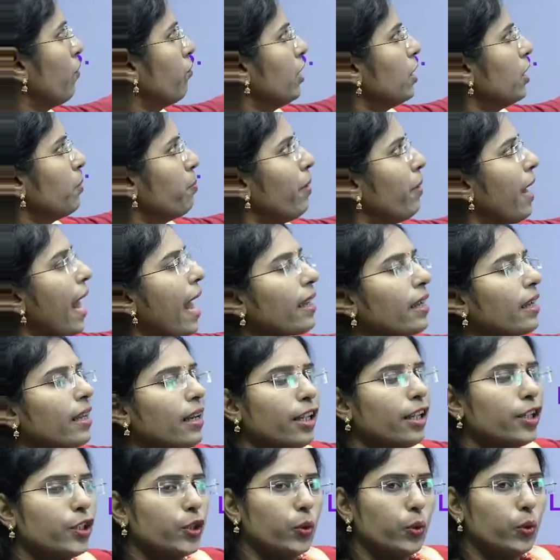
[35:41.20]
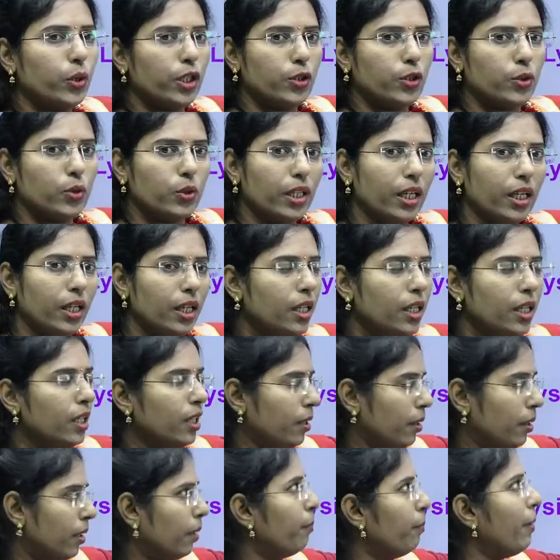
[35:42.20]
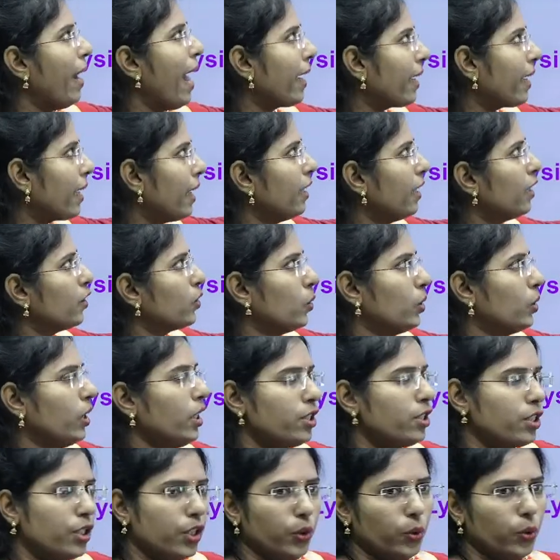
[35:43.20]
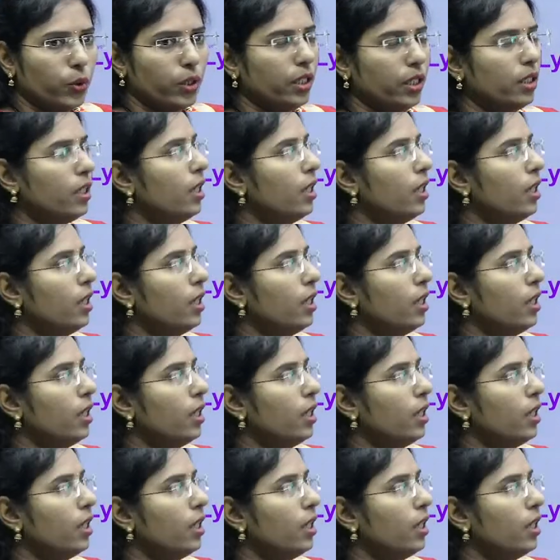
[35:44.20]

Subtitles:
this black color urine to the black color to this urine.